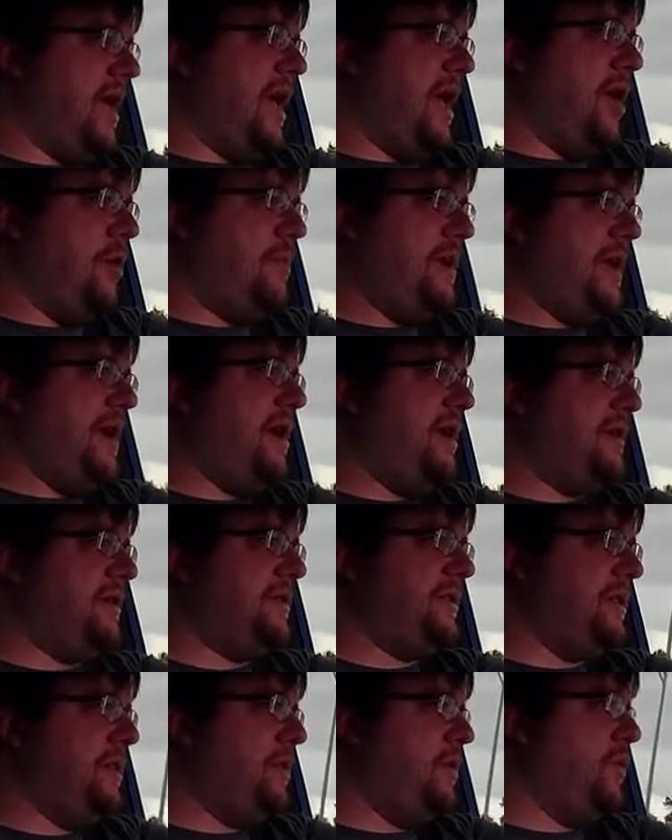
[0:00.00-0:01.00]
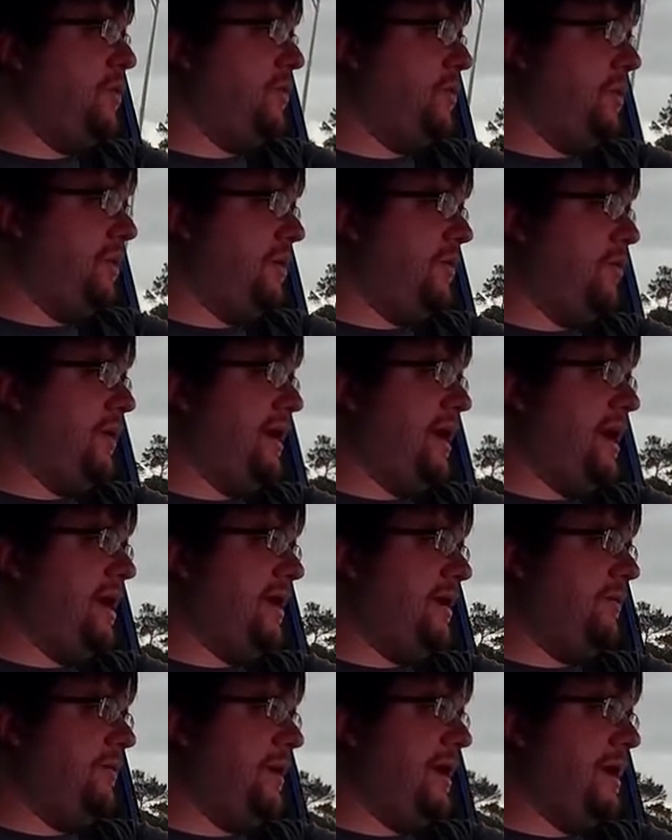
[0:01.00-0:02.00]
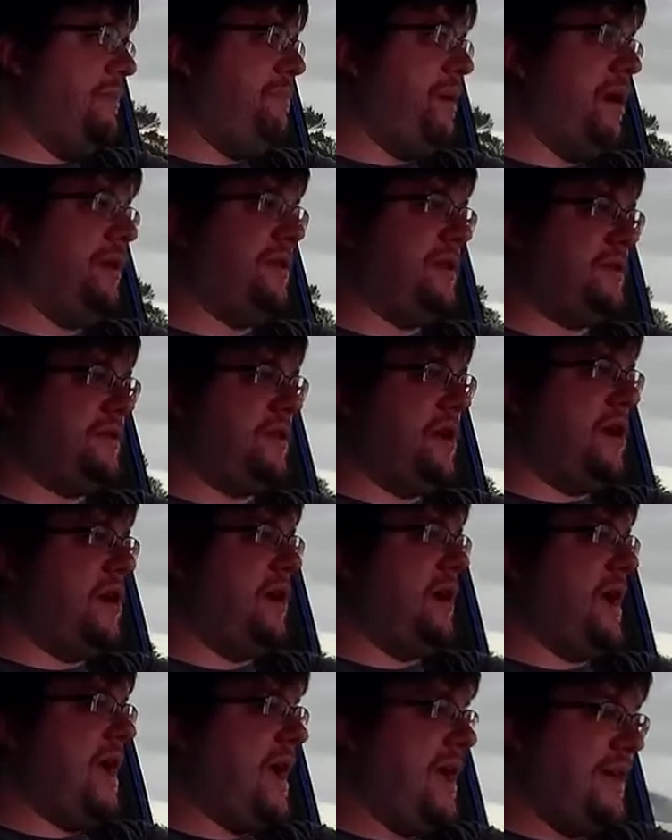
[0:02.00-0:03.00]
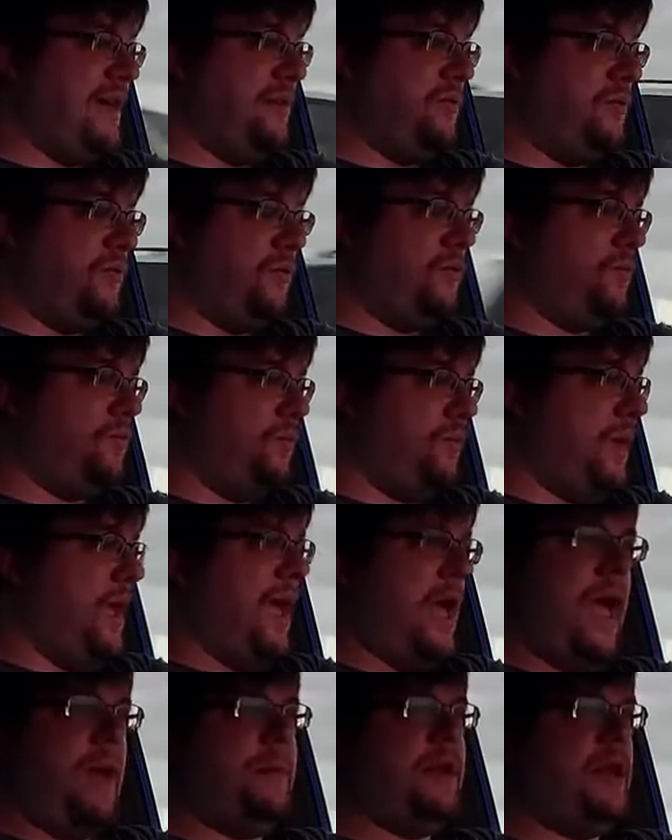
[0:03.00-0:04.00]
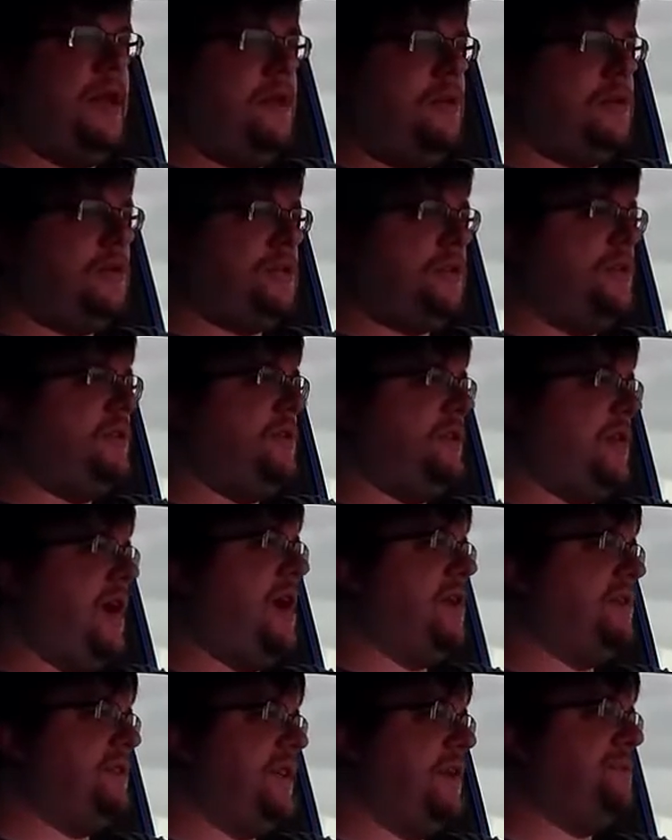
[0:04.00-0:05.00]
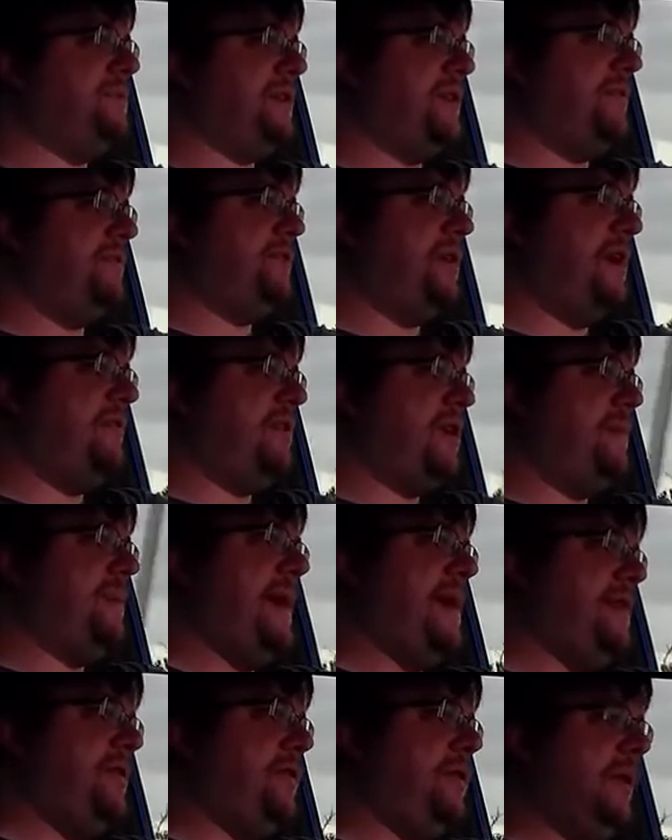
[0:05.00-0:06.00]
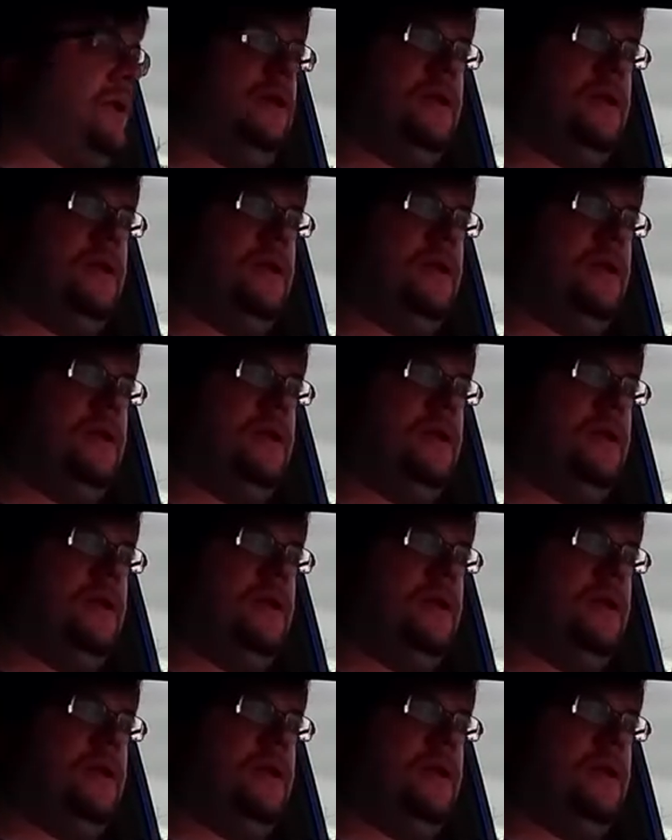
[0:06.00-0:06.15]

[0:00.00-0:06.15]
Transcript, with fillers: I'll be honest, you know, when I, when I bought this car, I didn't, I mean, I understood the concepts of driving a manual,